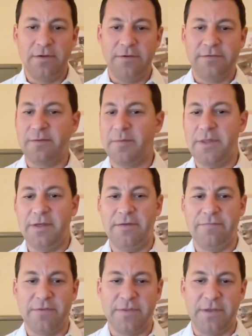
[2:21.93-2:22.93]
some of the
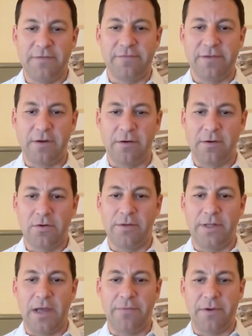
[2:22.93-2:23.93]
different things that are
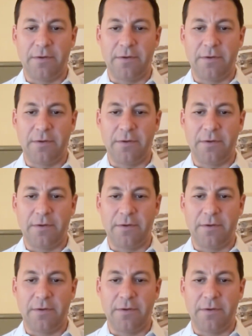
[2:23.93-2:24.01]
currently out there.